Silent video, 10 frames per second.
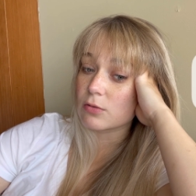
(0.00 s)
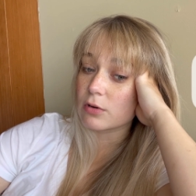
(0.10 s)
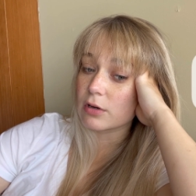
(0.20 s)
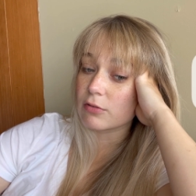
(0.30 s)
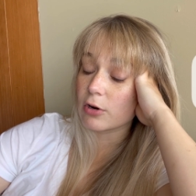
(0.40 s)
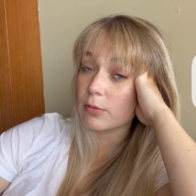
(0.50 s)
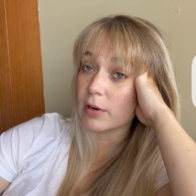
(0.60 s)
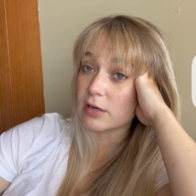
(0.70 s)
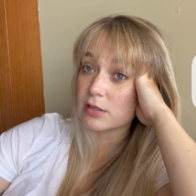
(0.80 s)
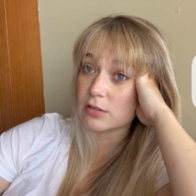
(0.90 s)
or if her
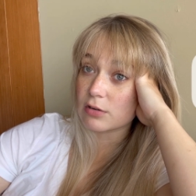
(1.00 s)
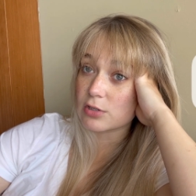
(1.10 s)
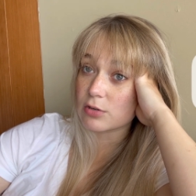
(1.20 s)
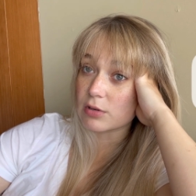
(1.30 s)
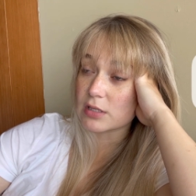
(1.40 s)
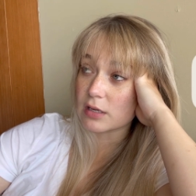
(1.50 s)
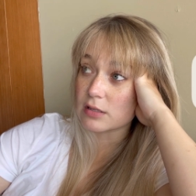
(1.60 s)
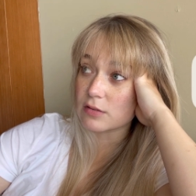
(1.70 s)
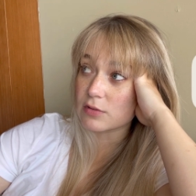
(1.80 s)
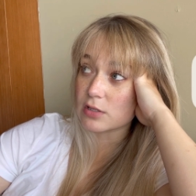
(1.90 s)
body started showing
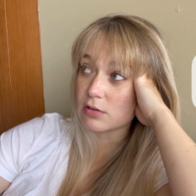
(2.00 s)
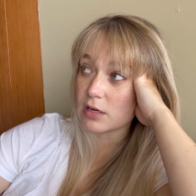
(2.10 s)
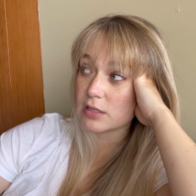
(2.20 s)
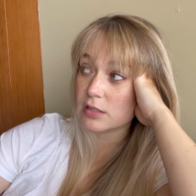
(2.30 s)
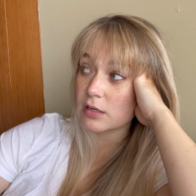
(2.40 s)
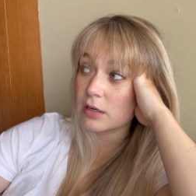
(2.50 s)
signs of distress.